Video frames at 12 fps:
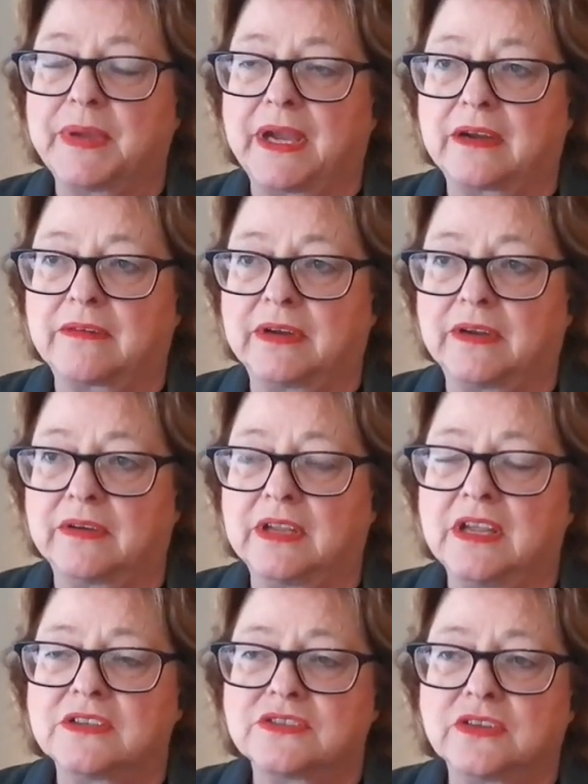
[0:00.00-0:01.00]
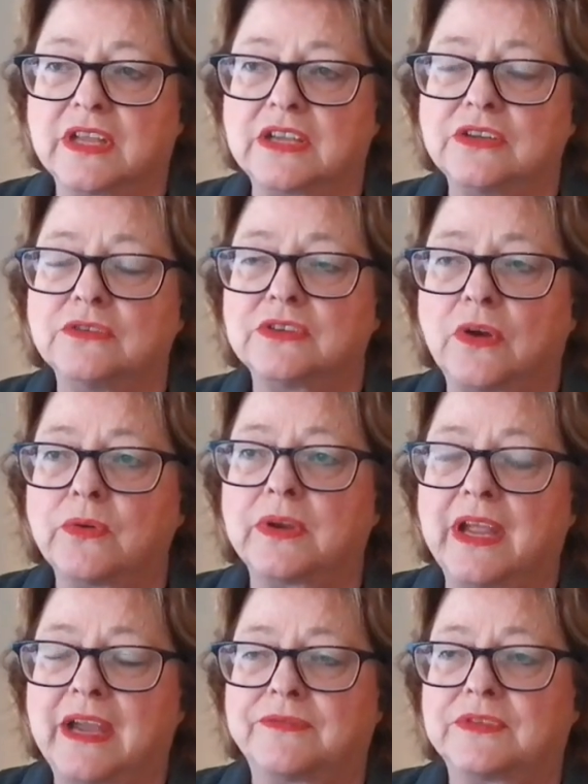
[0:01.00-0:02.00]
background so that you don't
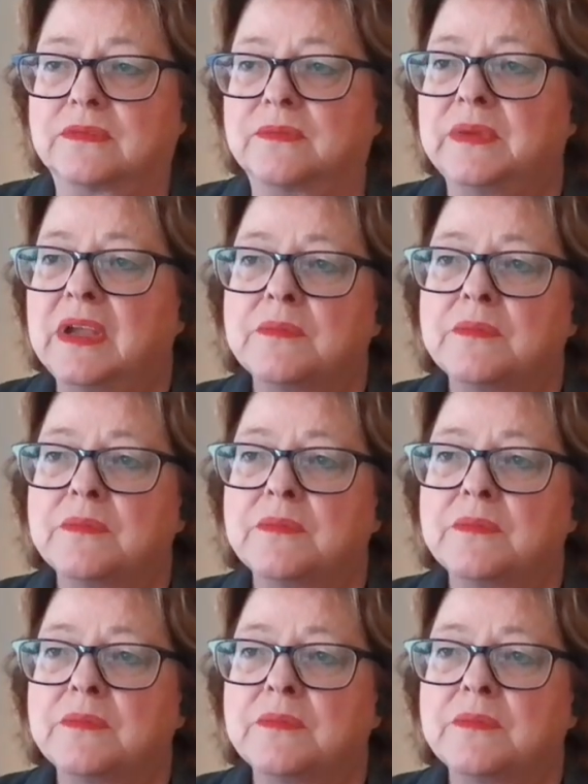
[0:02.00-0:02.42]
have to